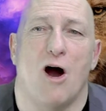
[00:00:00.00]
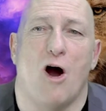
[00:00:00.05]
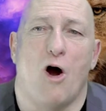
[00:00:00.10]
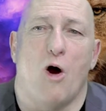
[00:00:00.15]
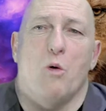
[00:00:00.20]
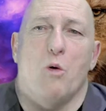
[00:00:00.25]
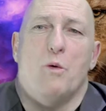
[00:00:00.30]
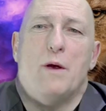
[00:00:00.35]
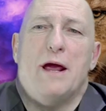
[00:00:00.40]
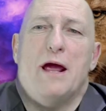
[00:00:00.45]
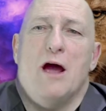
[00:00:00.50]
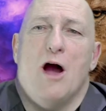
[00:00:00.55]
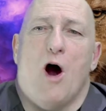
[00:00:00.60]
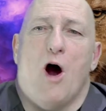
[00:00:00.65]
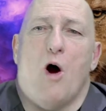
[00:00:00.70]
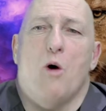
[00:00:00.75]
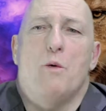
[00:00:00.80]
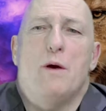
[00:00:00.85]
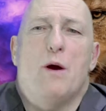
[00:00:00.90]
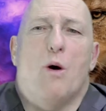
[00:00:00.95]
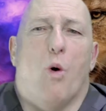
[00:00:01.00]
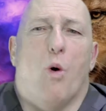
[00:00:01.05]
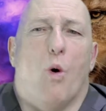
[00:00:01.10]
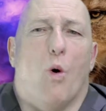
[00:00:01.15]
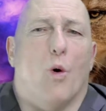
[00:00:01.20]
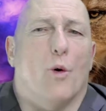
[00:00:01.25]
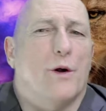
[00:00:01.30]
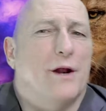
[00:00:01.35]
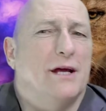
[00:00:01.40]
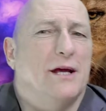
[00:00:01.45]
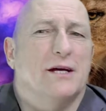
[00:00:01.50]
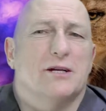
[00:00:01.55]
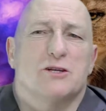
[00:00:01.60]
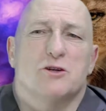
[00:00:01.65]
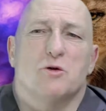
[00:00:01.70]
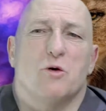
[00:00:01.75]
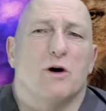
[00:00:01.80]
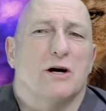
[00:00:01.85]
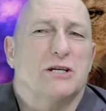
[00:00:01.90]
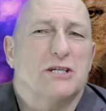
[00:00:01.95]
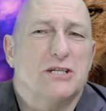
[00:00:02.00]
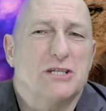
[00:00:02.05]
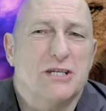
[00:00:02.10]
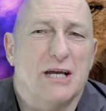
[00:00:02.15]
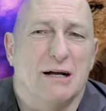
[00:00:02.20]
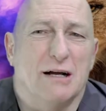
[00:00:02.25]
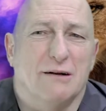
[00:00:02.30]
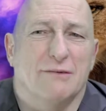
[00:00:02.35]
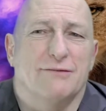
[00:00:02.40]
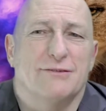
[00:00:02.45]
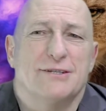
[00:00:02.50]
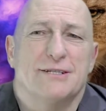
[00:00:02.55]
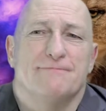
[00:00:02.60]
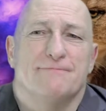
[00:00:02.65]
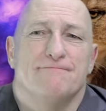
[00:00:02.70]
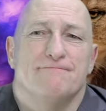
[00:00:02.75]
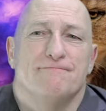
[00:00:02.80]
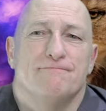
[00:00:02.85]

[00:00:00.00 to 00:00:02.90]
Are we, are we hoarding it to ourselves?